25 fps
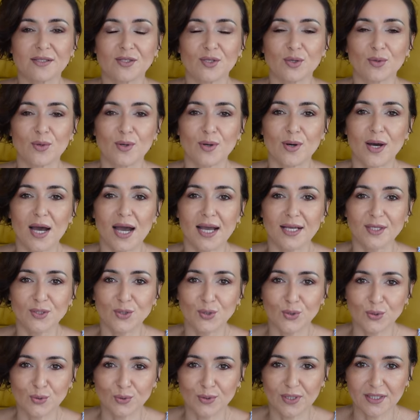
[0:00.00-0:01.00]
so I
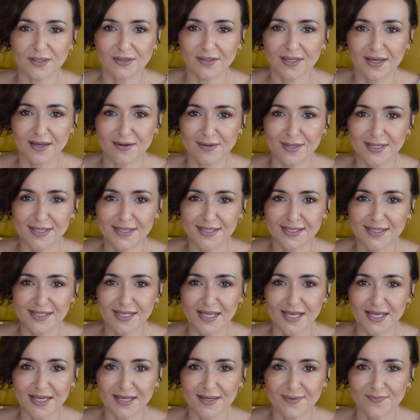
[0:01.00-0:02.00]
knew that there is
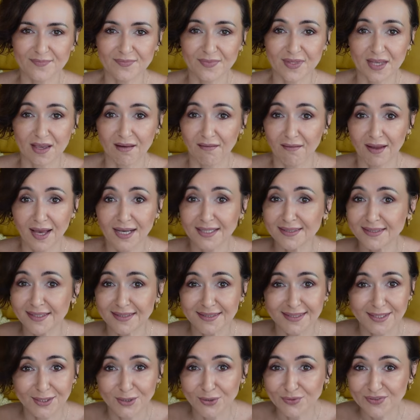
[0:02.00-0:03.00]
um, a light at
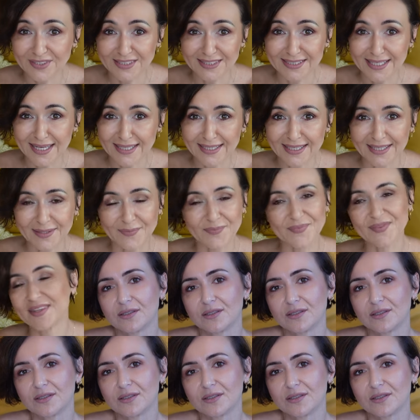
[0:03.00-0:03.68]
the end of the tunnel.